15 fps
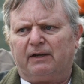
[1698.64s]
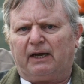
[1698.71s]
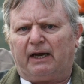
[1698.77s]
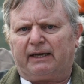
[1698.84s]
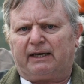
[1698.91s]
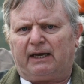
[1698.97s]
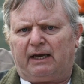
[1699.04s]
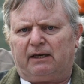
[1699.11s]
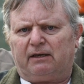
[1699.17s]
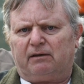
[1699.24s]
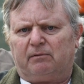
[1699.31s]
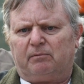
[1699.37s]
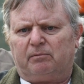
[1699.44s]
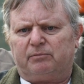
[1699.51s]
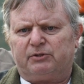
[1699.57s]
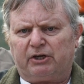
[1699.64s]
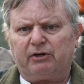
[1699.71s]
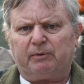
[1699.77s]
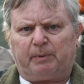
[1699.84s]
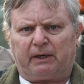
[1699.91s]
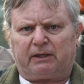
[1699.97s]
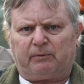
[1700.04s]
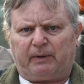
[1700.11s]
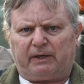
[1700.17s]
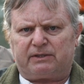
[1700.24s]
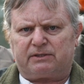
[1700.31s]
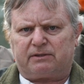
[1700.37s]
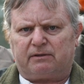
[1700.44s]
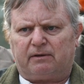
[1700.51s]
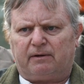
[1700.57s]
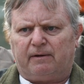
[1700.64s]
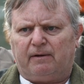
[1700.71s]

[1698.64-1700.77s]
I can cherry pick the best,